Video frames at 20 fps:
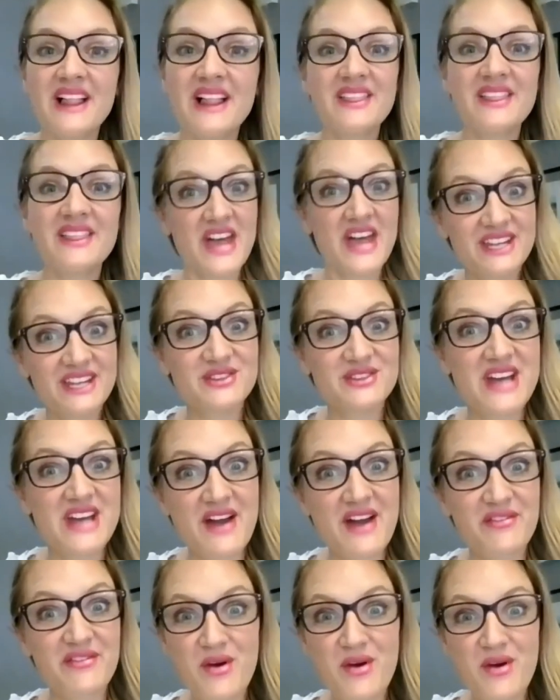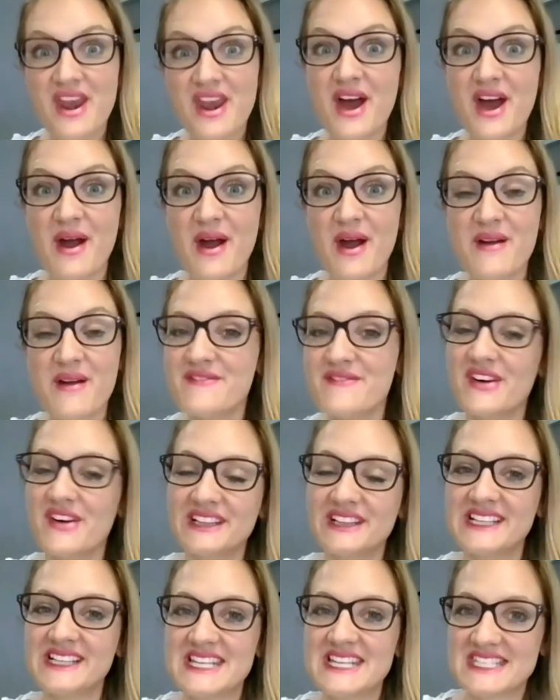thank you to everyone at home for
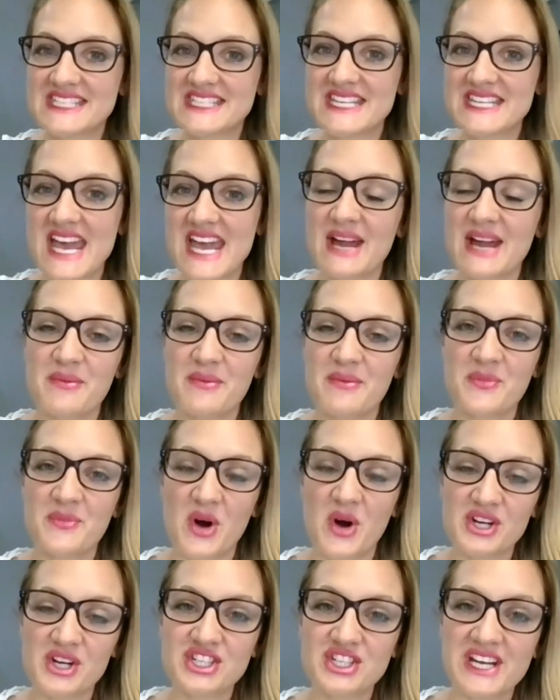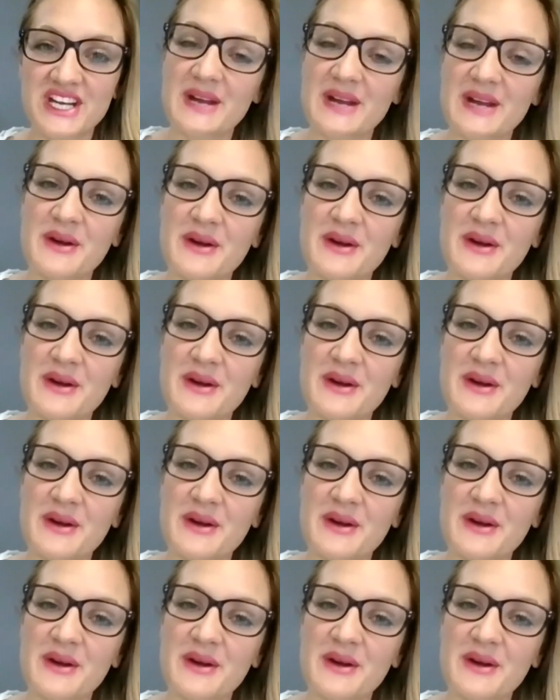listening and watching.